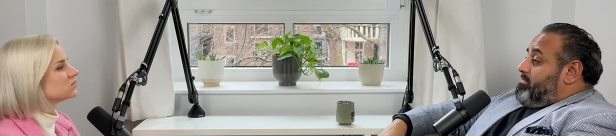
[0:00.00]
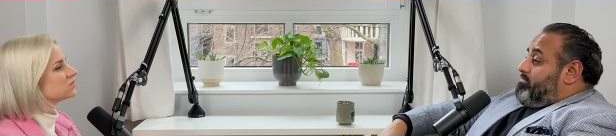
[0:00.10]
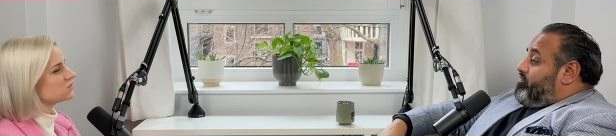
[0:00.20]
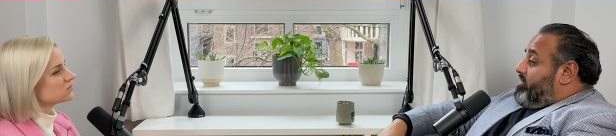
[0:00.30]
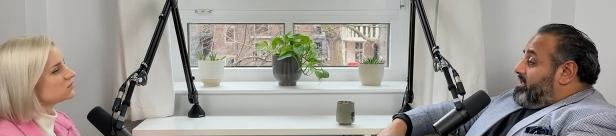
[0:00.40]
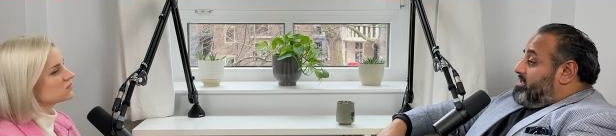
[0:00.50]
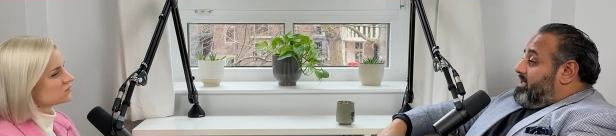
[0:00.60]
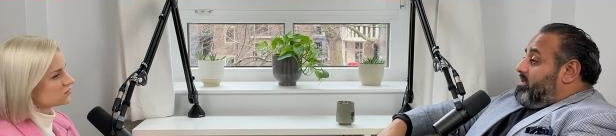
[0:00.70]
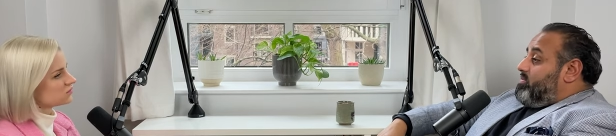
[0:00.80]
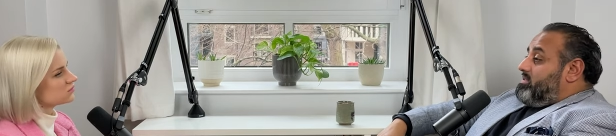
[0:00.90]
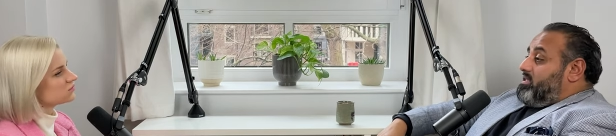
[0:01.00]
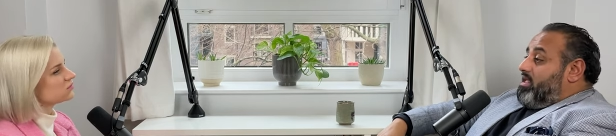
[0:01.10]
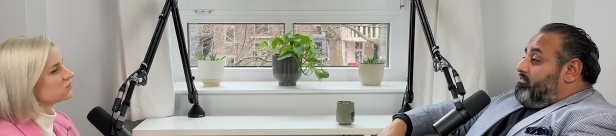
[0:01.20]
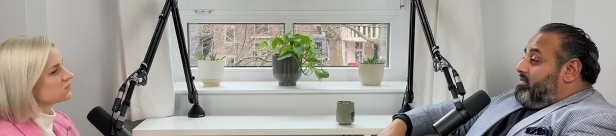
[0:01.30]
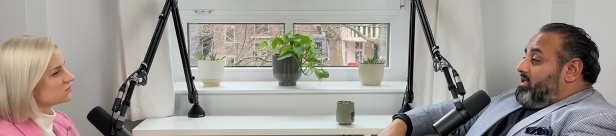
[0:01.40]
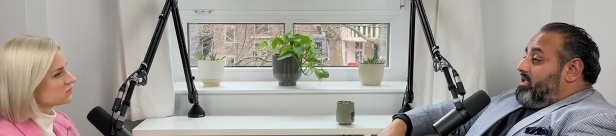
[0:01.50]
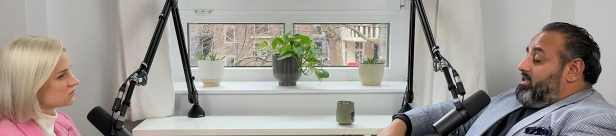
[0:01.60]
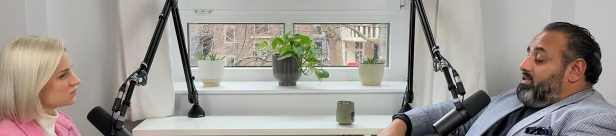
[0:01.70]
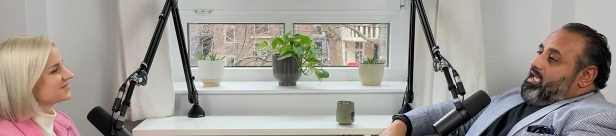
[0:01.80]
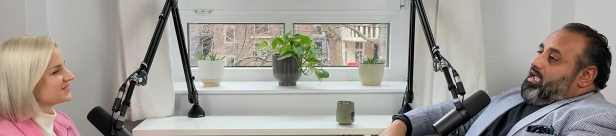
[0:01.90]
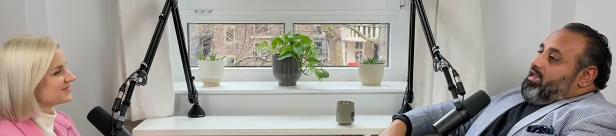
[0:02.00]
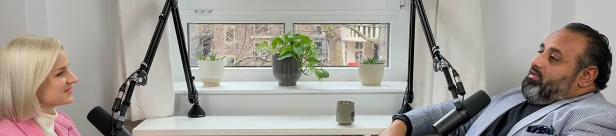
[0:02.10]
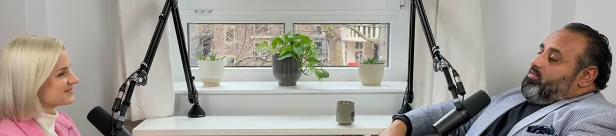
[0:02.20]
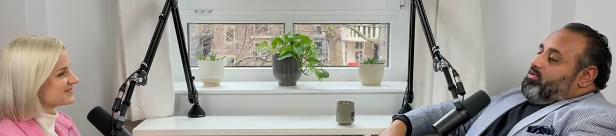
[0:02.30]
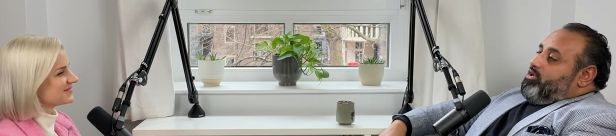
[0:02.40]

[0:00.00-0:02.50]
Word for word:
Speaker 1: in print and it was lovely and and it was